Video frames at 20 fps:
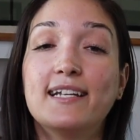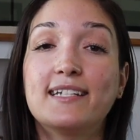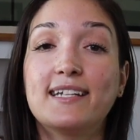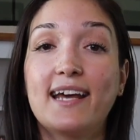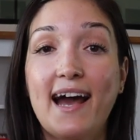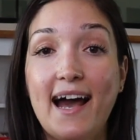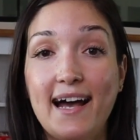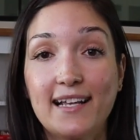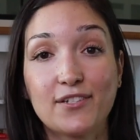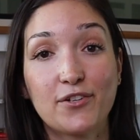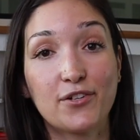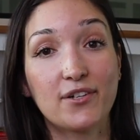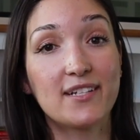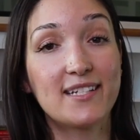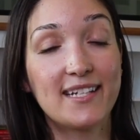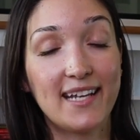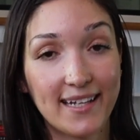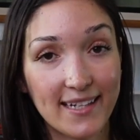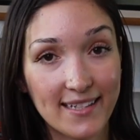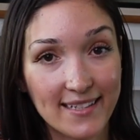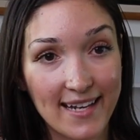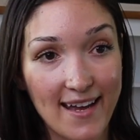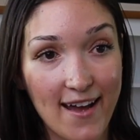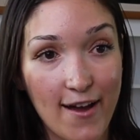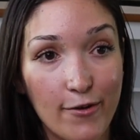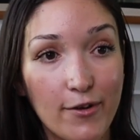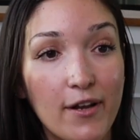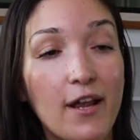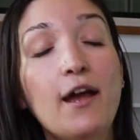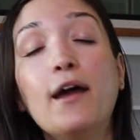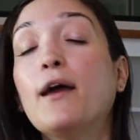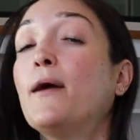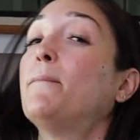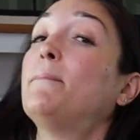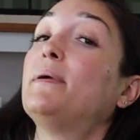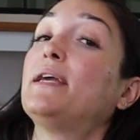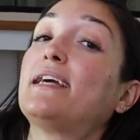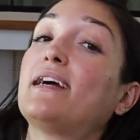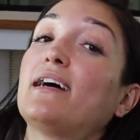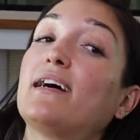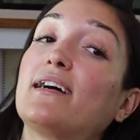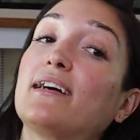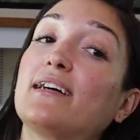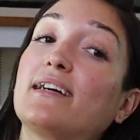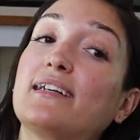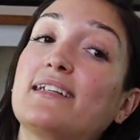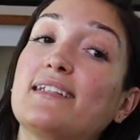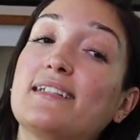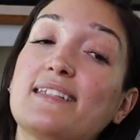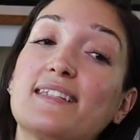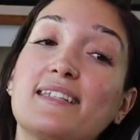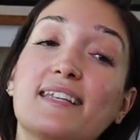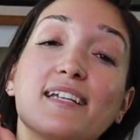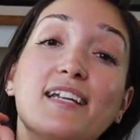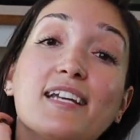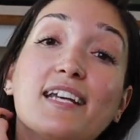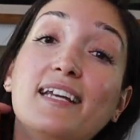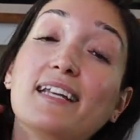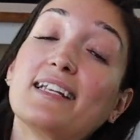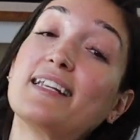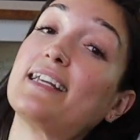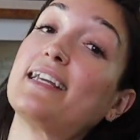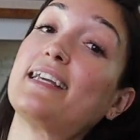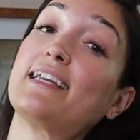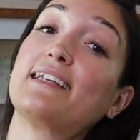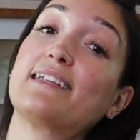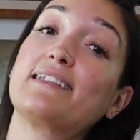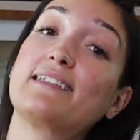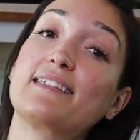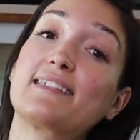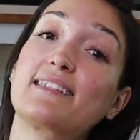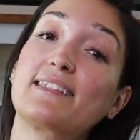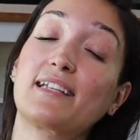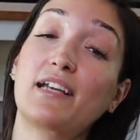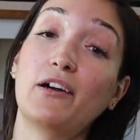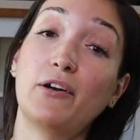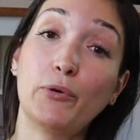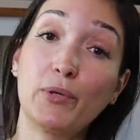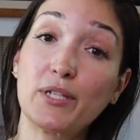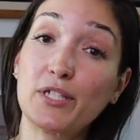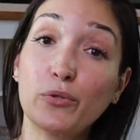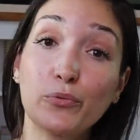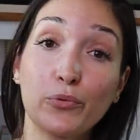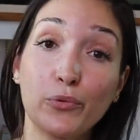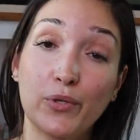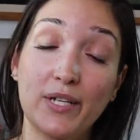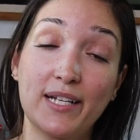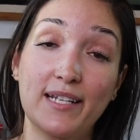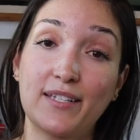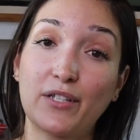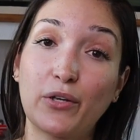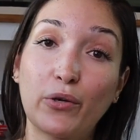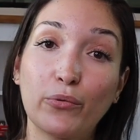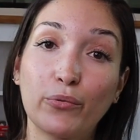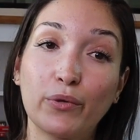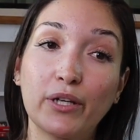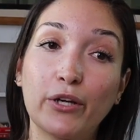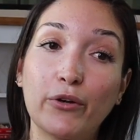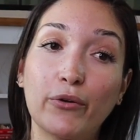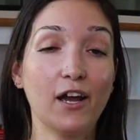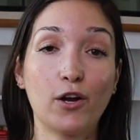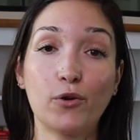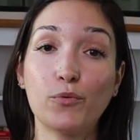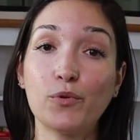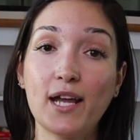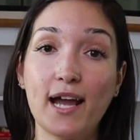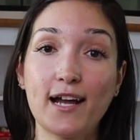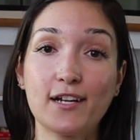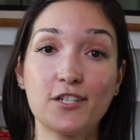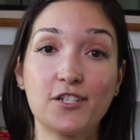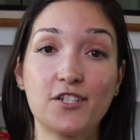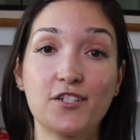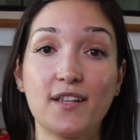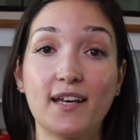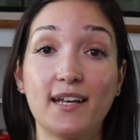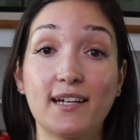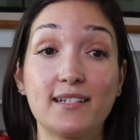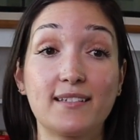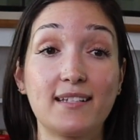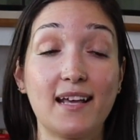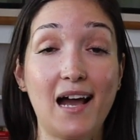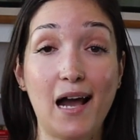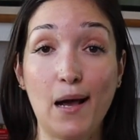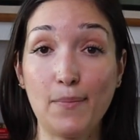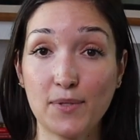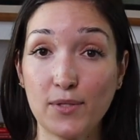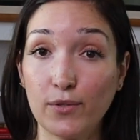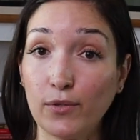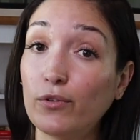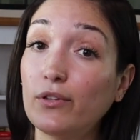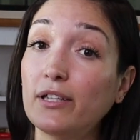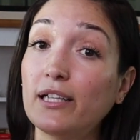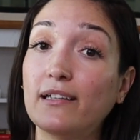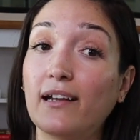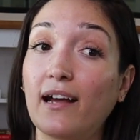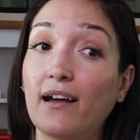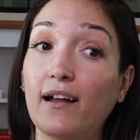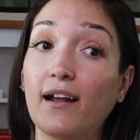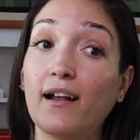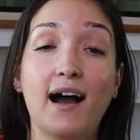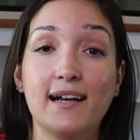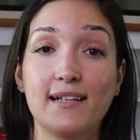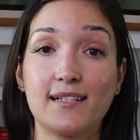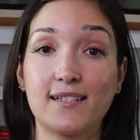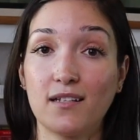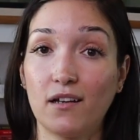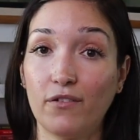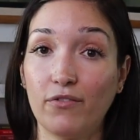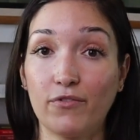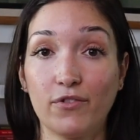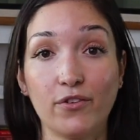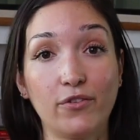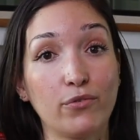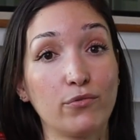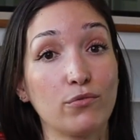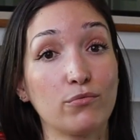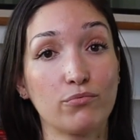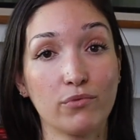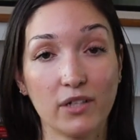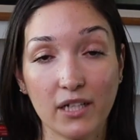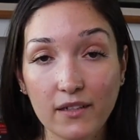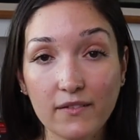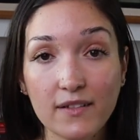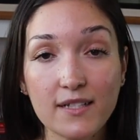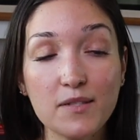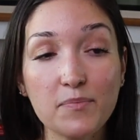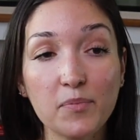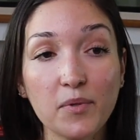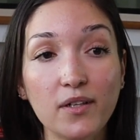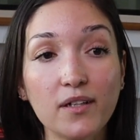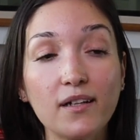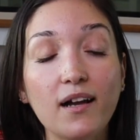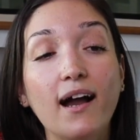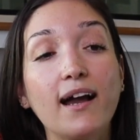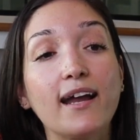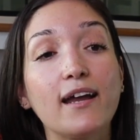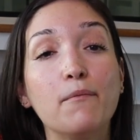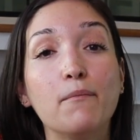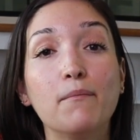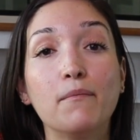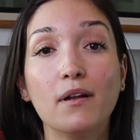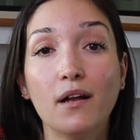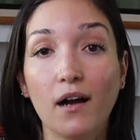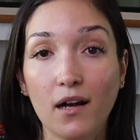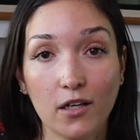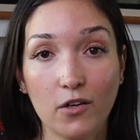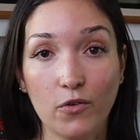to ask her to take it down because it is going to ruin his career. Her reaction to that is absolutely not. I suffered through reading this book. I am not